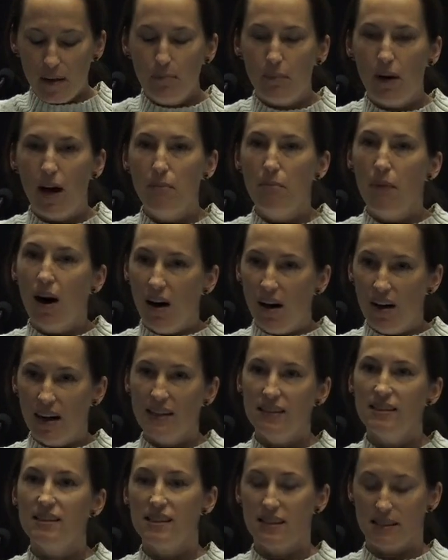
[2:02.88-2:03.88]
my
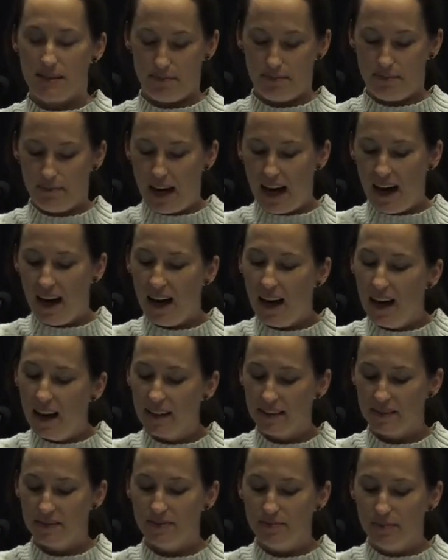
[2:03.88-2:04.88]
mind, my heart,
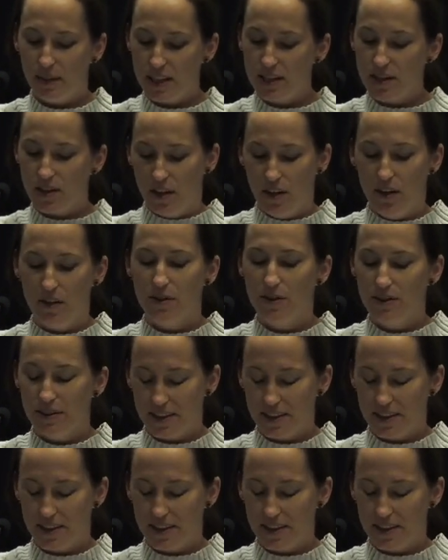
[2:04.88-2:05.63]
my soul,